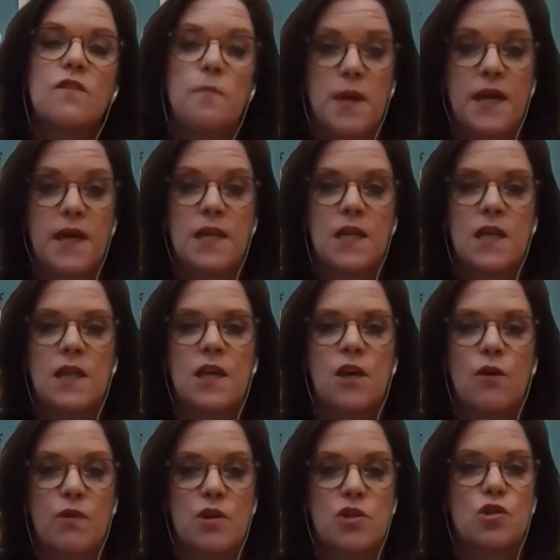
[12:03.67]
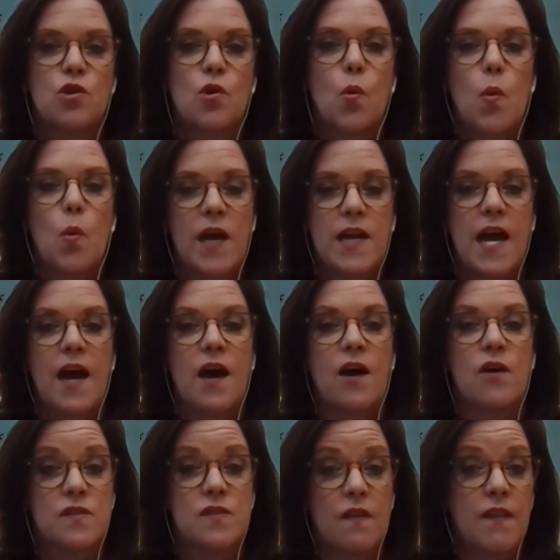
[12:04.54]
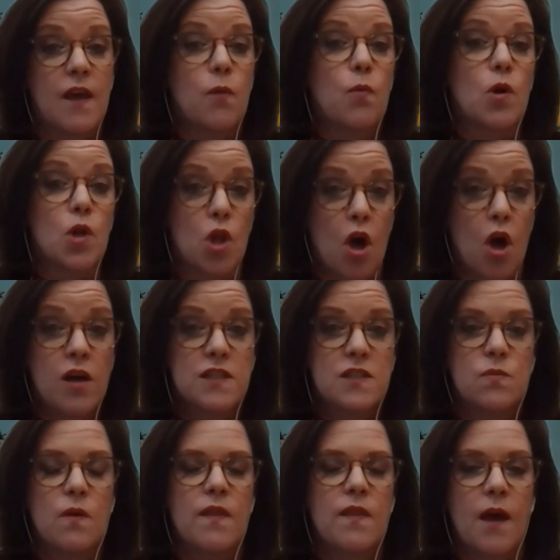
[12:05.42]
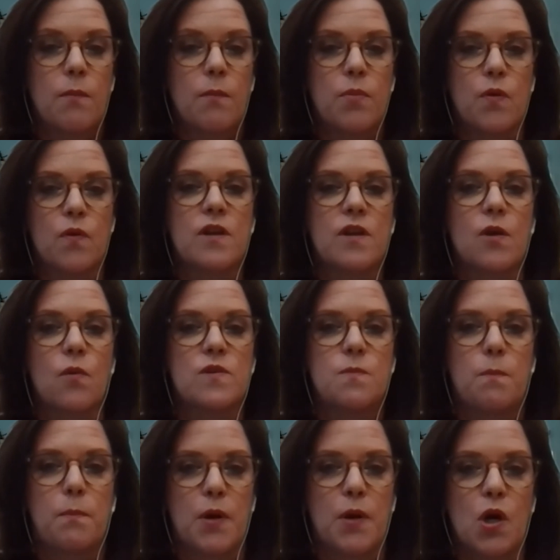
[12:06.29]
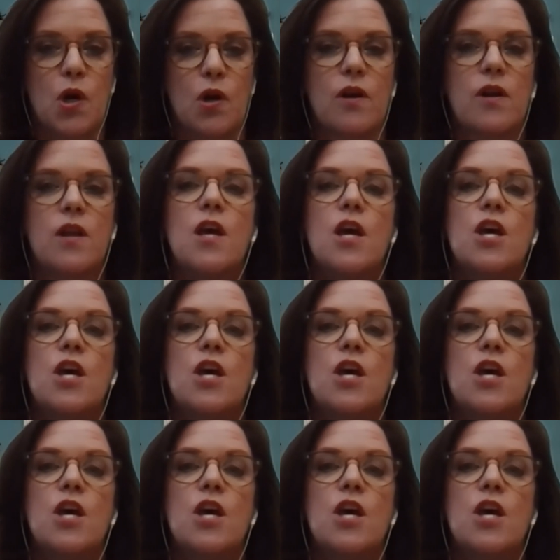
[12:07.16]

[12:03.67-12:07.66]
been in the original White House, and they were lost when that building was burned.